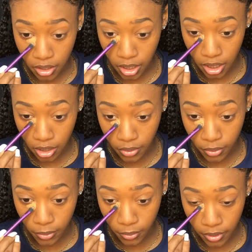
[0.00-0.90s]
in the
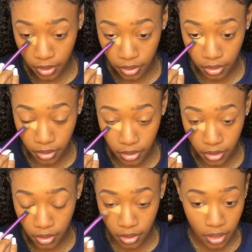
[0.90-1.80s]

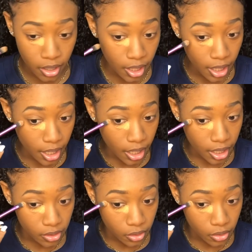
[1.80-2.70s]
corner
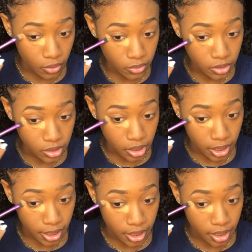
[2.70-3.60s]
and
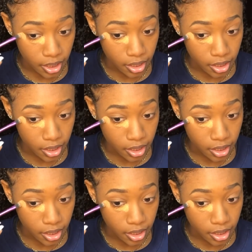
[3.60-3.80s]
outside.